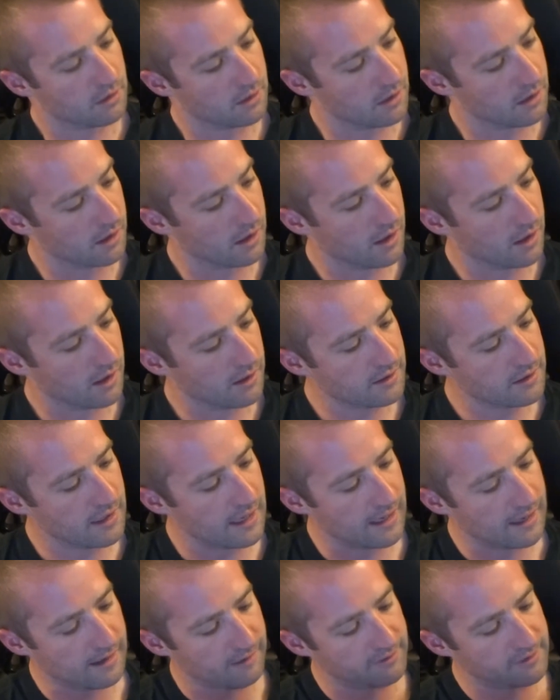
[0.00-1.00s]

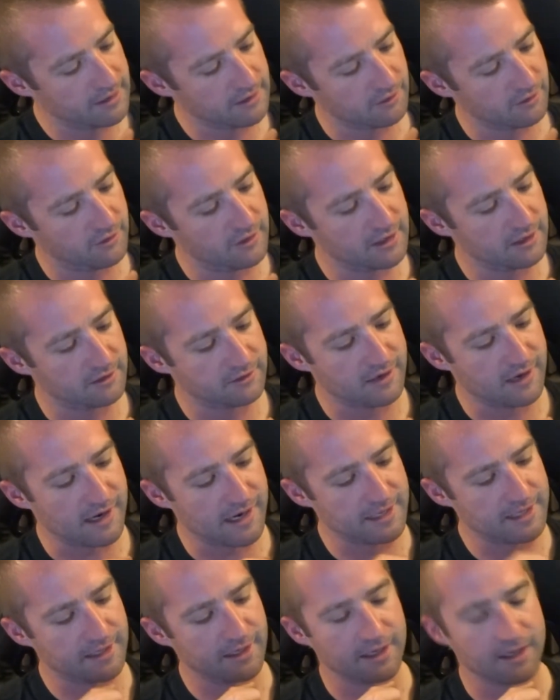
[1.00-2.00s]
I think it's this
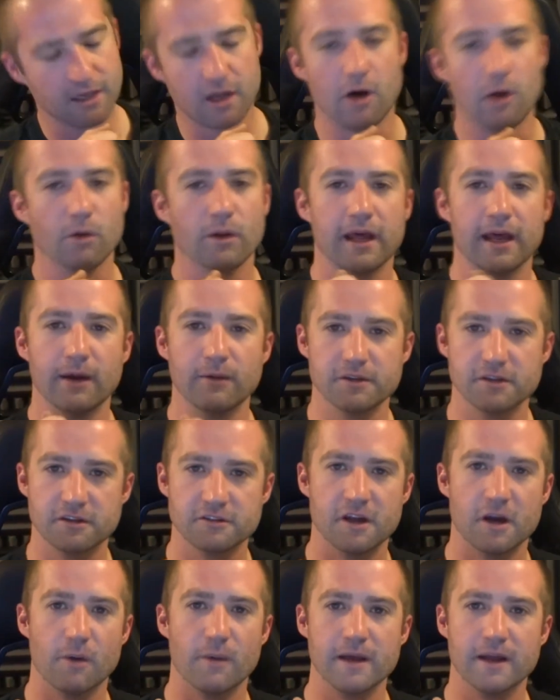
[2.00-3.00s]
tiny little hole here, which
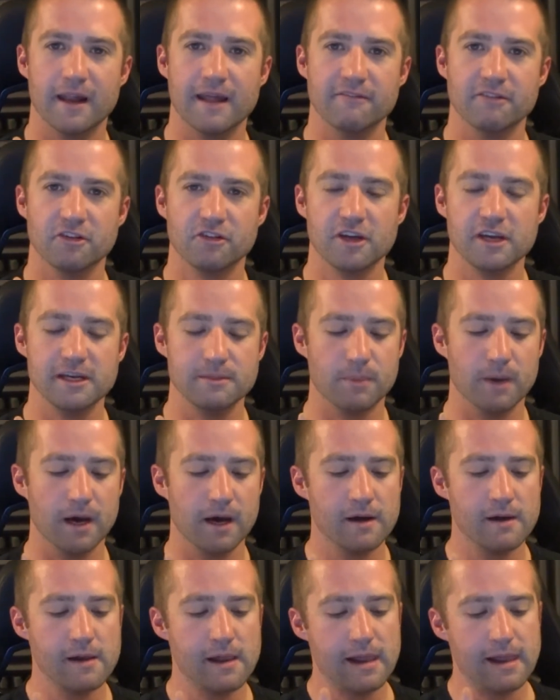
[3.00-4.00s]
is nowhere you'll ever see,
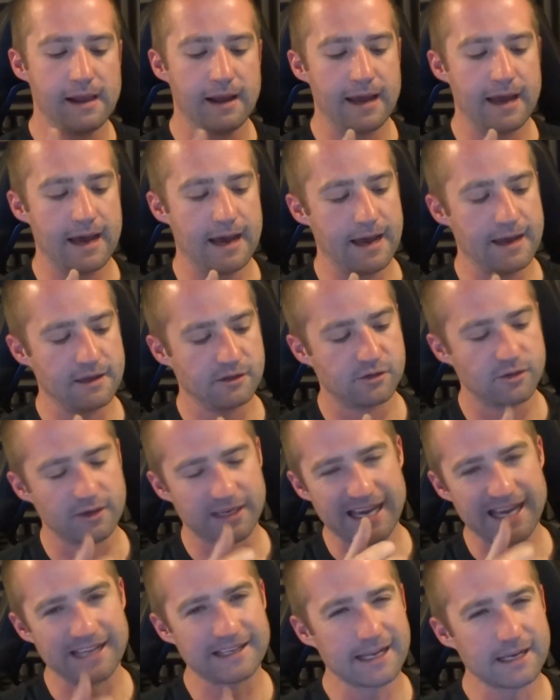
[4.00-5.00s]
but so
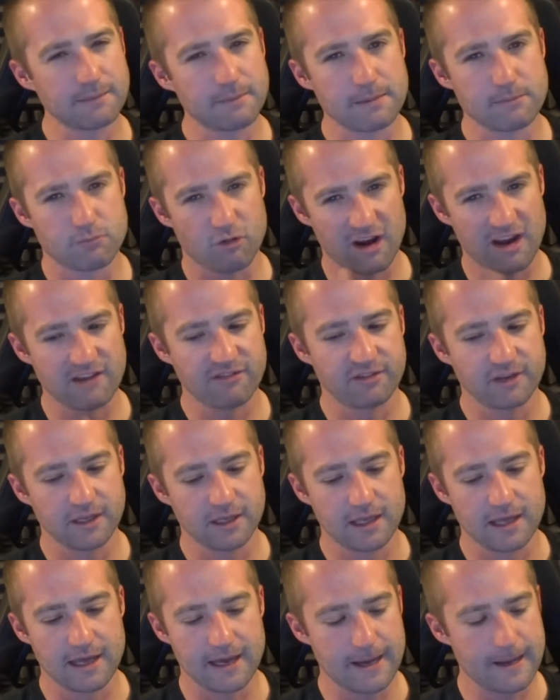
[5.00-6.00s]
it can get a bit
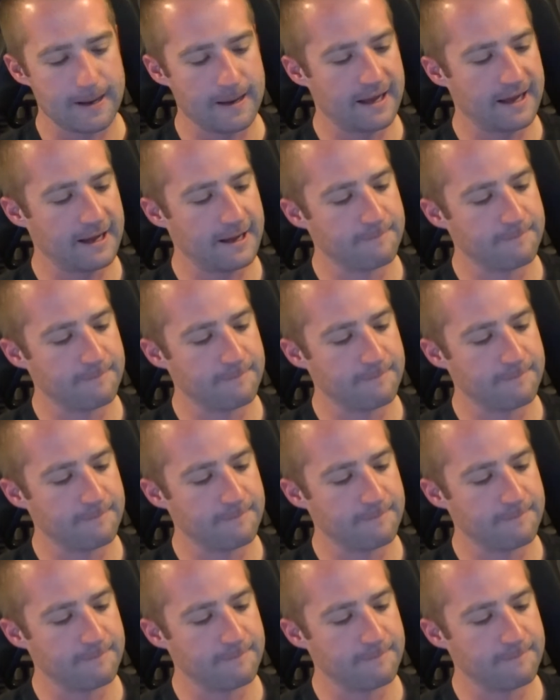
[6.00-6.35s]
breathy there.